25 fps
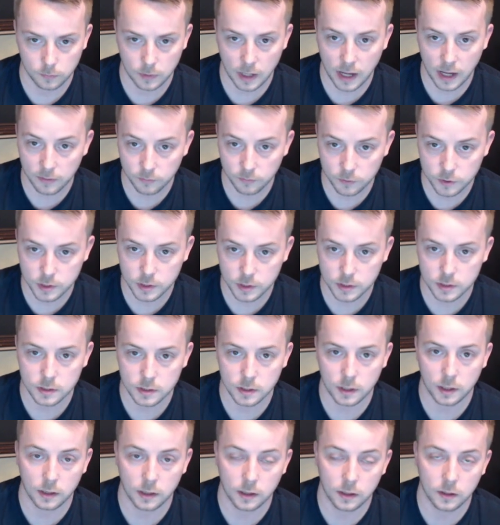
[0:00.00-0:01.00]

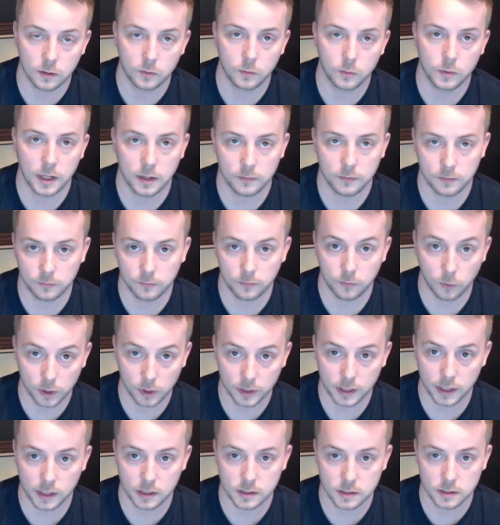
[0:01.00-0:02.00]
averages, and we haven't
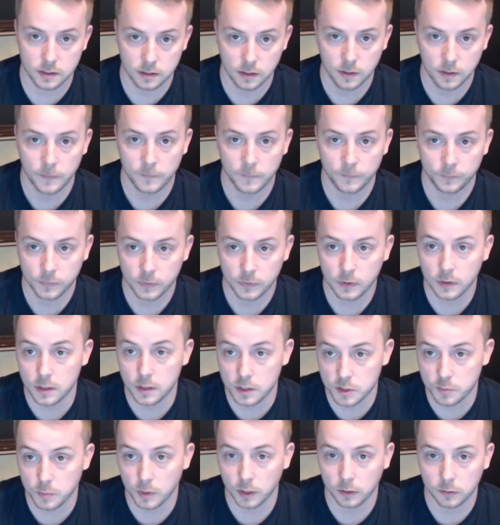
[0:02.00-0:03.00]
forecast
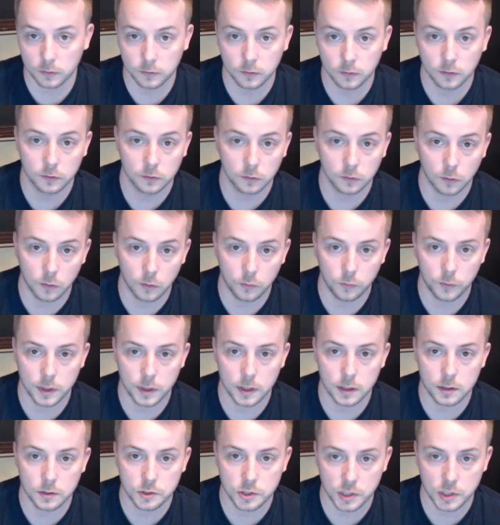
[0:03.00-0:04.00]
these months. So if
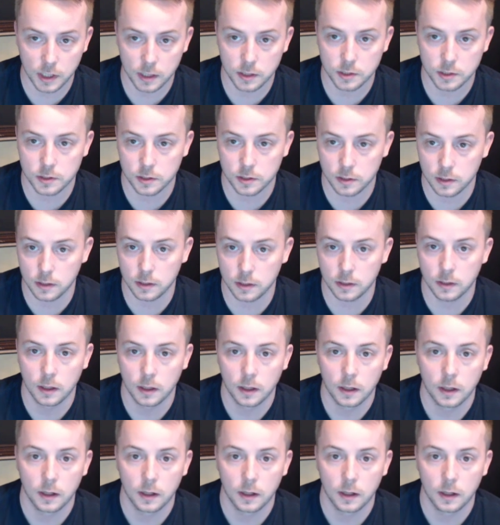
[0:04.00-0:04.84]
we change the